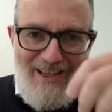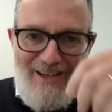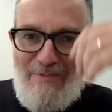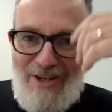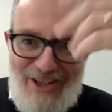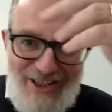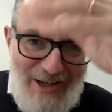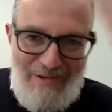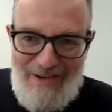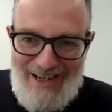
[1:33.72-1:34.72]
Which
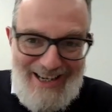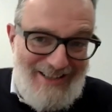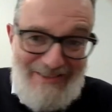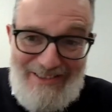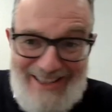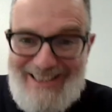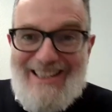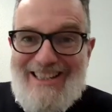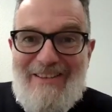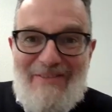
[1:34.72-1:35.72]
is it's
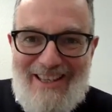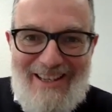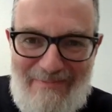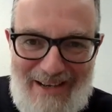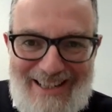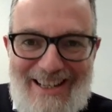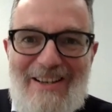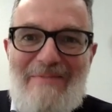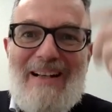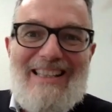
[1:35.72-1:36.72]
the same thing, but
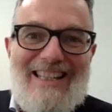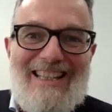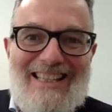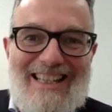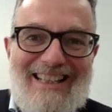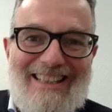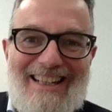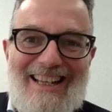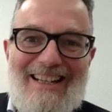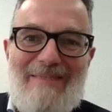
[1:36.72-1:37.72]
it's
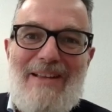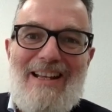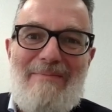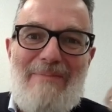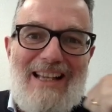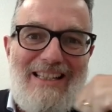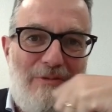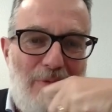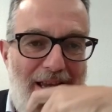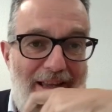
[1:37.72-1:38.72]
said in a
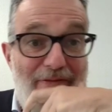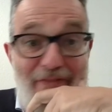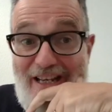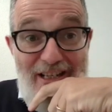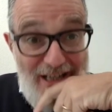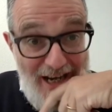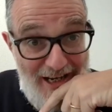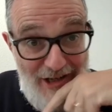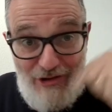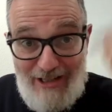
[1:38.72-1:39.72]
best way.
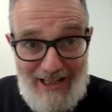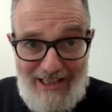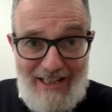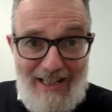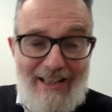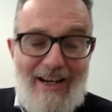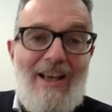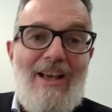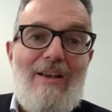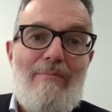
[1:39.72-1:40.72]
Vintage, that's
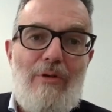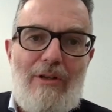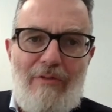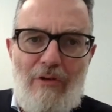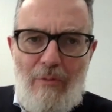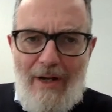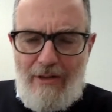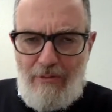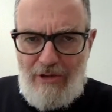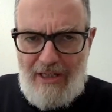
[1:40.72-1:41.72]
another beautiful
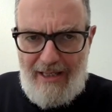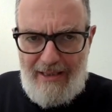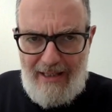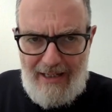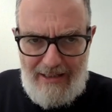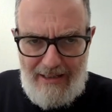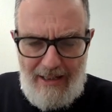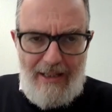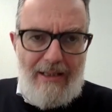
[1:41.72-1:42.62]
way to say that.